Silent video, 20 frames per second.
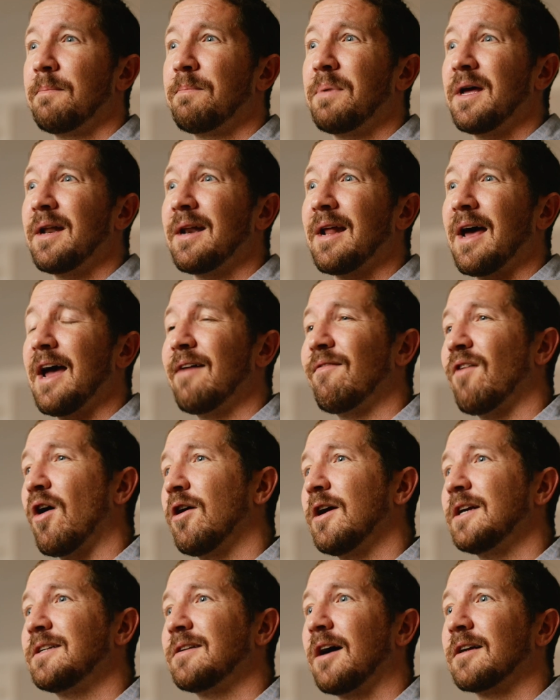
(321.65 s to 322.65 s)
But I've
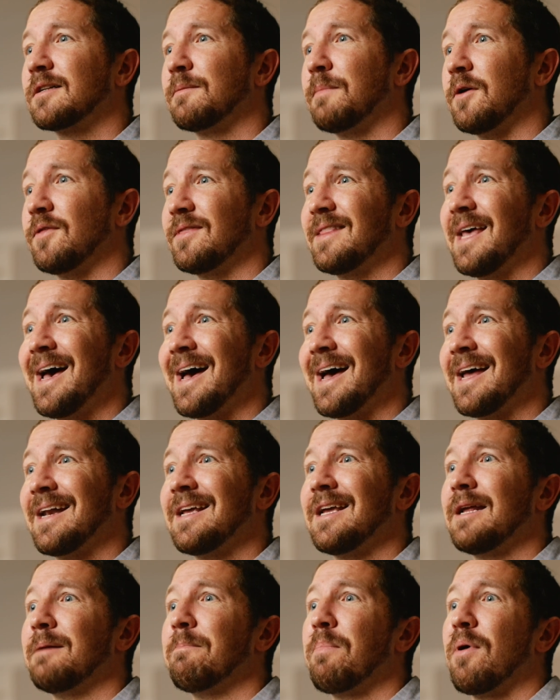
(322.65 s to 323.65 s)
already talked about that
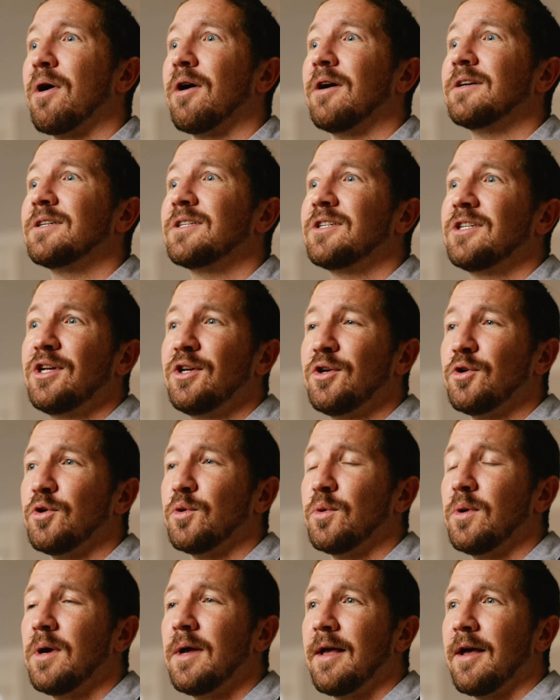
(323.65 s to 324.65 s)
in part
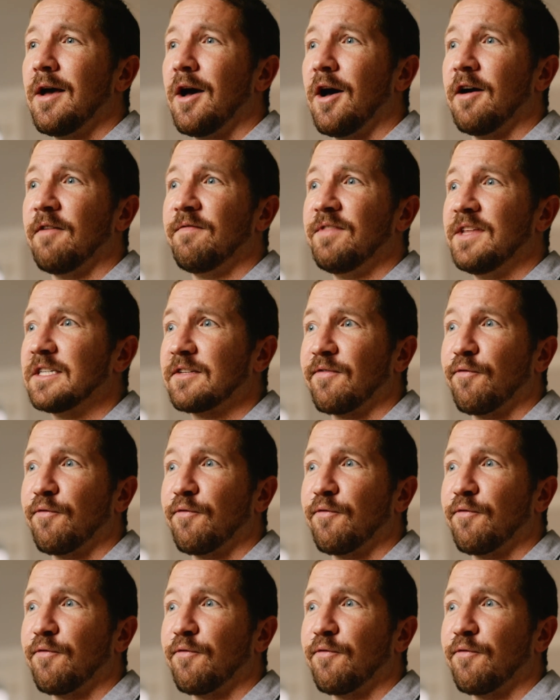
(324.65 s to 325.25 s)
2 of this